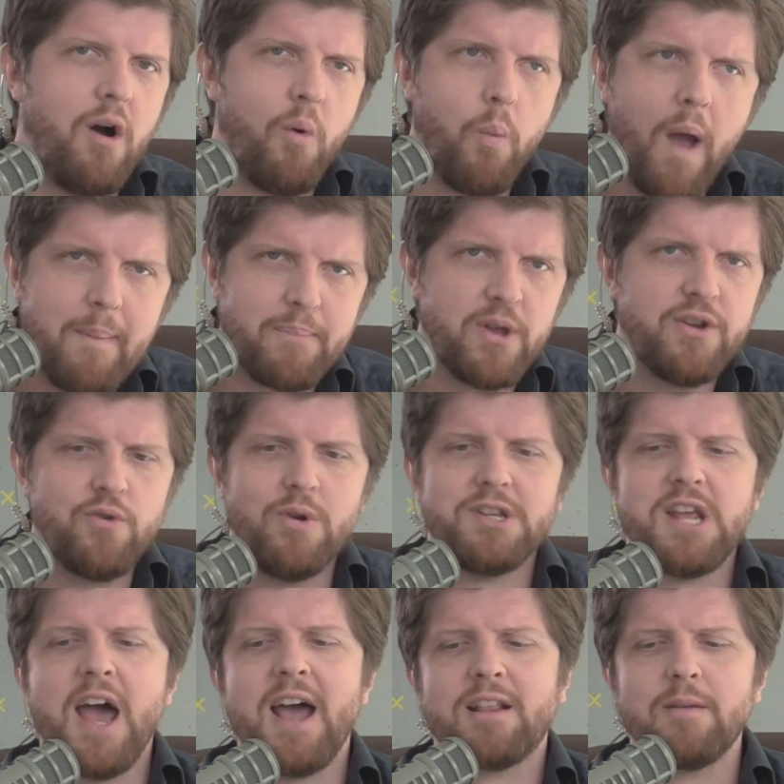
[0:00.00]
a weapon to
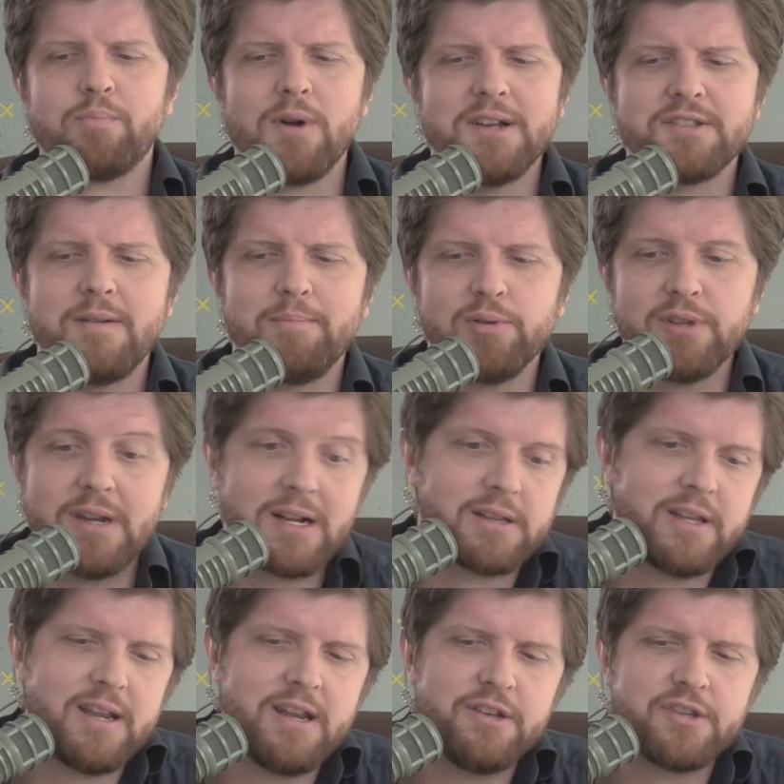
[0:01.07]
attack the president
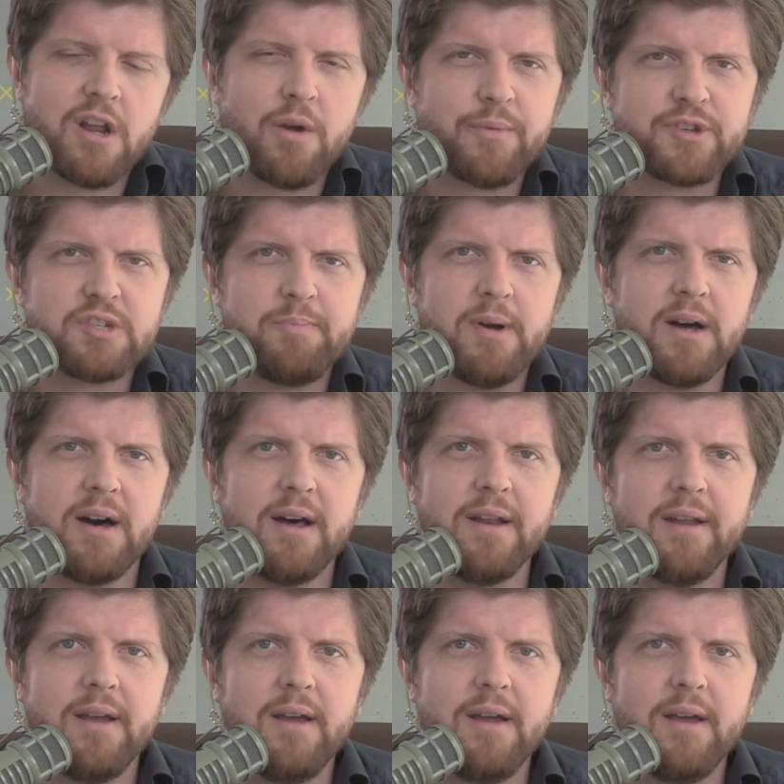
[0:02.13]
politically, and he's going to respond